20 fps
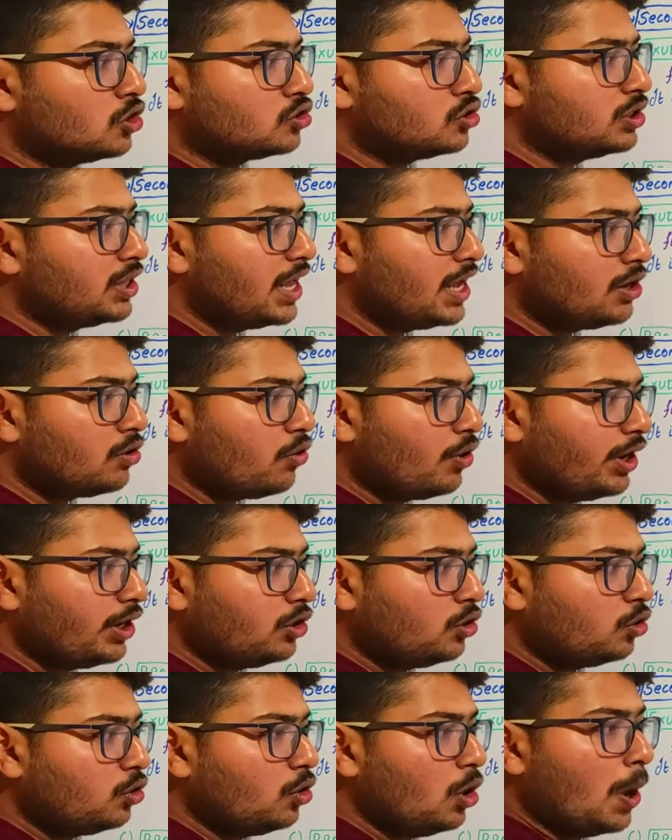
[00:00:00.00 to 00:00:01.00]
So they are
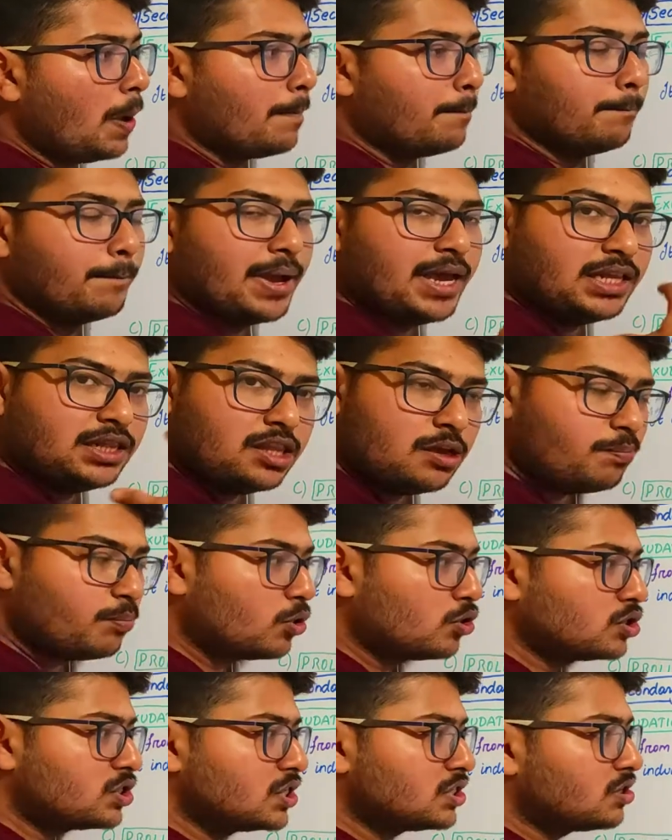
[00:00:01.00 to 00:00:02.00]
going to make the
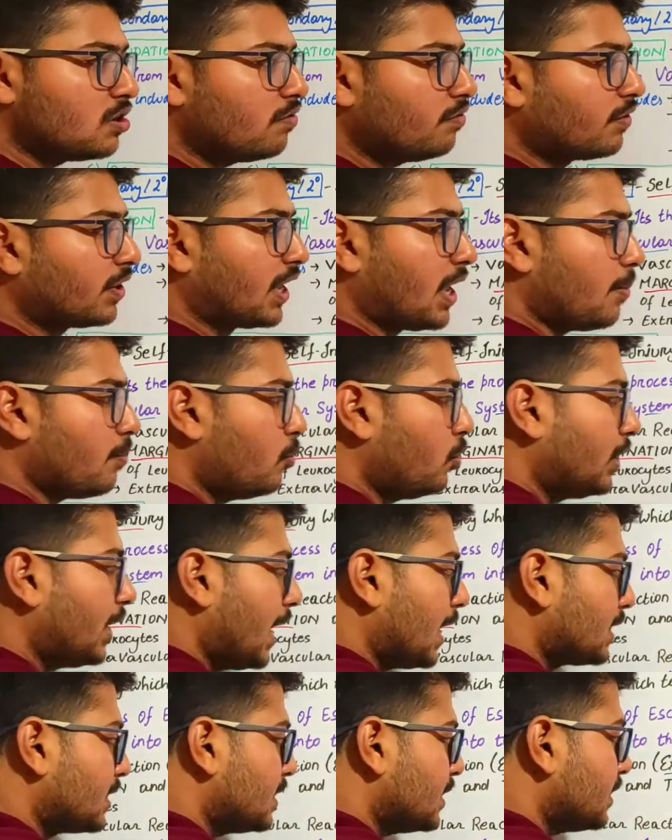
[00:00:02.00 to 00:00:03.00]
process of
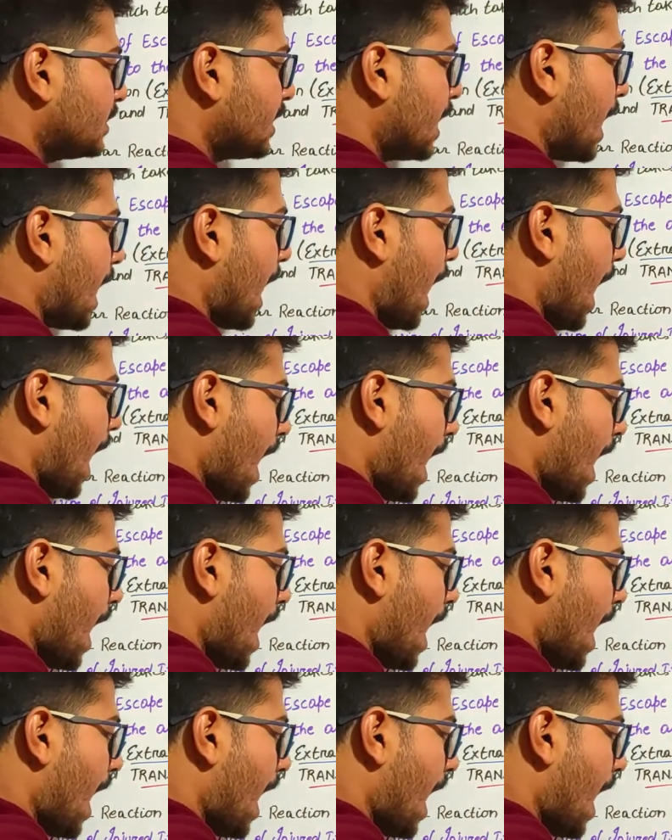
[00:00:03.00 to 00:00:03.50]
chemotaxis,